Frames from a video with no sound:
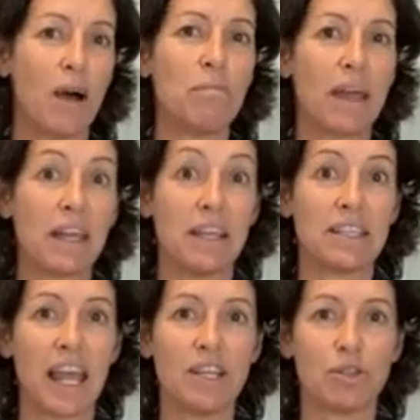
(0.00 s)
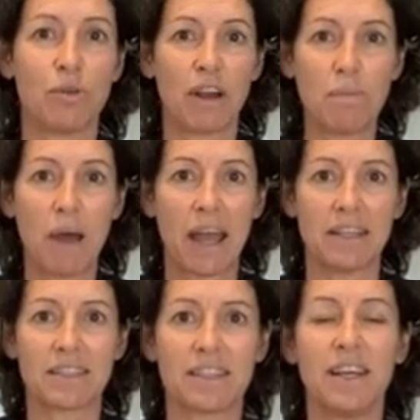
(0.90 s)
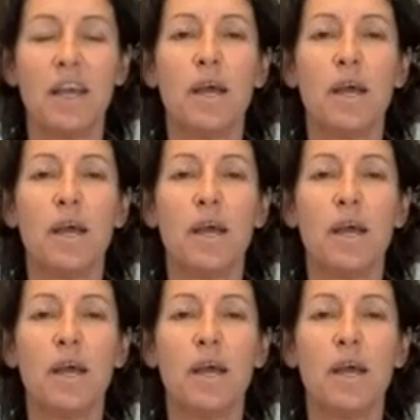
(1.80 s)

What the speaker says: I'm making tandoori paste,